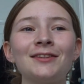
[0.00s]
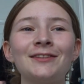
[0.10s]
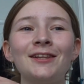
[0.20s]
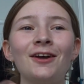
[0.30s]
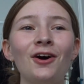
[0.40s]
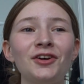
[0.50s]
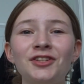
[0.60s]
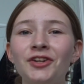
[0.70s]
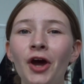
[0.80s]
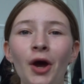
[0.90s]
the
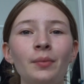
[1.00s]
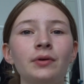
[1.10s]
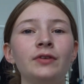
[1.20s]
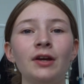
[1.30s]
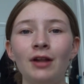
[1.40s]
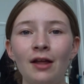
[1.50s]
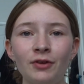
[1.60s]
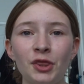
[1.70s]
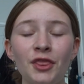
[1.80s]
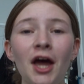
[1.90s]
last term of year
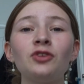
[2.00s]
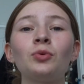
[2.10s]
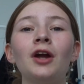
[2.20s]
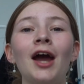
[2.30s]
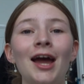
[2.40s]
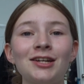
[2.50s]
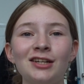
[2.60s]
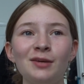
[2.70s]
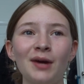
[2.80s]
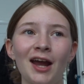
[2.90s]
11, that's when I
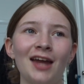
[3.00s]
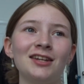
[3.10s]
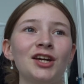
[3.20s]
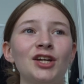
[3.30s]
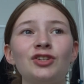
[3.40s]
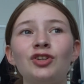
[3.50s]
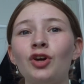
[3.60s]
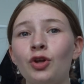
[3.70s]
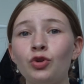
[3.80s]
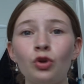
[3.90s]
actually began
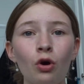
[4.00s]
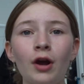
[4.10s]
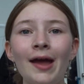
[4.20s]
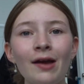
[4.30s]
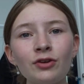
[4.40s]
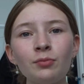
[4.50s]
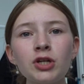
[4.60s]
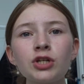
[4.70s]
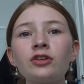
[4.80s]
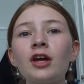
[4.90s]
to not care as
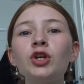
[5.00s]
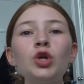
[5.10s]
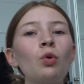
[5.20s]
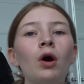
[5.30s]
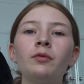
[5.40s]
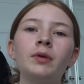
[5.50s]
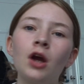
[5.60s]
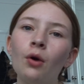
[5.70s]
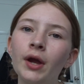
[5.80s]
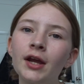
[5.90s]
much, because I knew I'd be
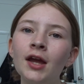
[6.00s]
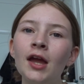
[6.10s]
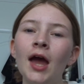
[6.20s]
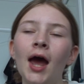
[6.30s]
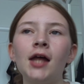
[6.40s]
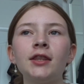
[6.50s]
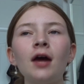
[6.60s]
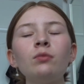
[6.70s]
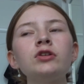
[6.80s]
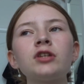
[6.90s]
going. And
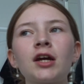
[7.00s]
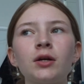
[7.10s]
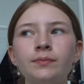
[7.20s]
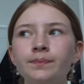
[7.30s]
that was, like,